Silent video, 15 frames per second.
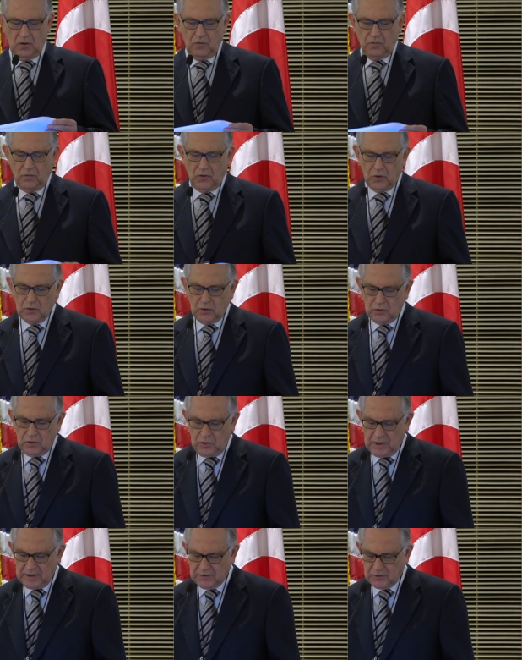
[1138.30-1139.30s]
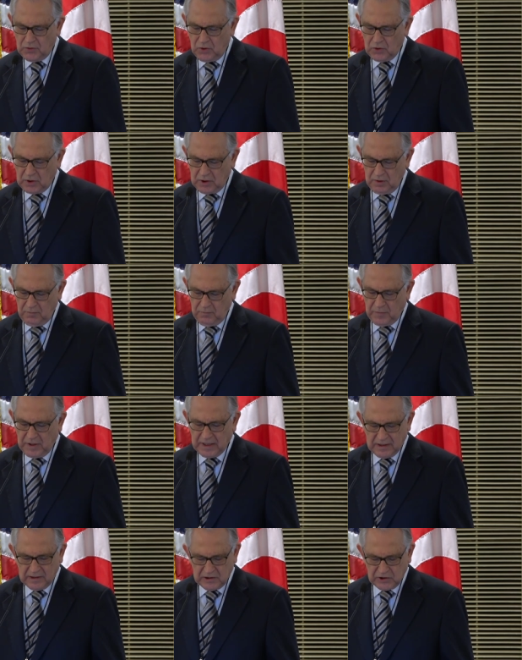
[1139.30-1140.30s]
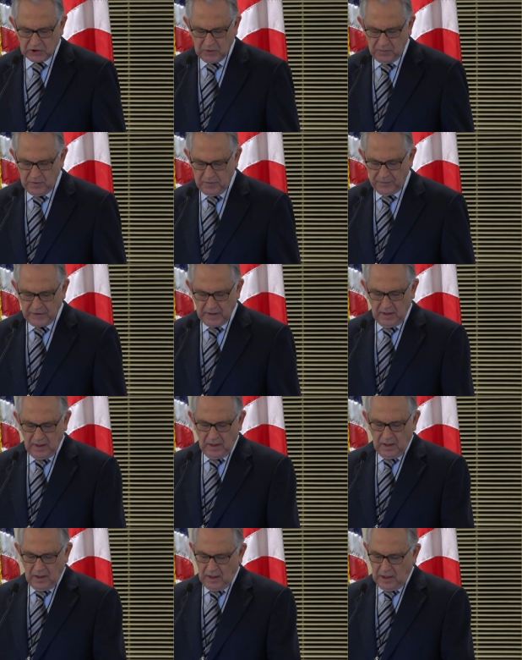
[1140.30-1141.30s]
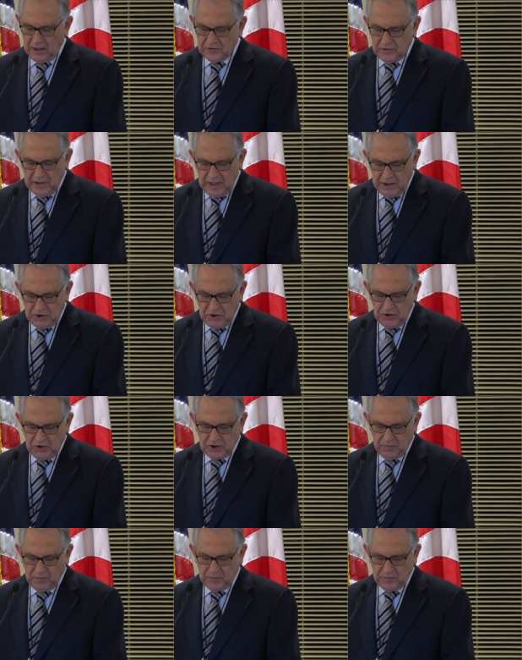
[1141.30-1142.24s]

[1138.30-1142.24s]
for the U.S.-Turkey partnership, a relationship